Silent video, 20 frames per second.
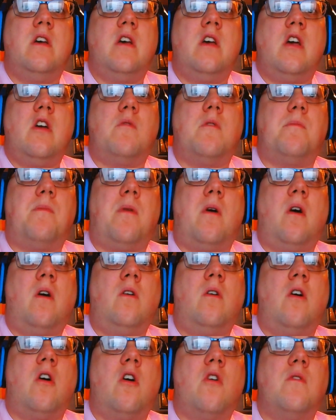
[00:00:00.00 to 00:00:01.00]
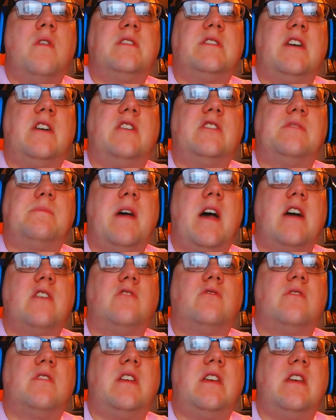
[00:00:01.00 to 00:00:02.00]
When Paul Owen tells
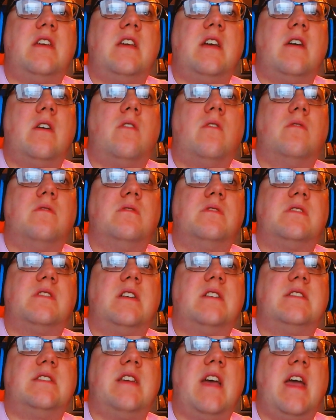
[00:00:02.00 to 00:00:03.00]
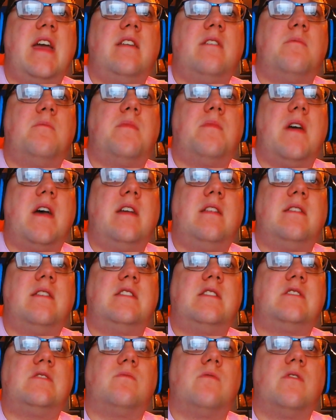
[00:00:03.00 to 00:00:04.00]
Patrick he owns a tanning bed,
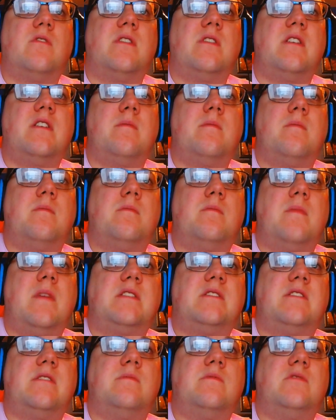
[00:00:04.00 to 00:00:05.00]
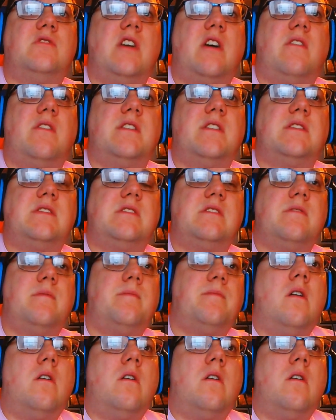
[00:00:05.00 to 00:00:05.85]
this really makes him jealous.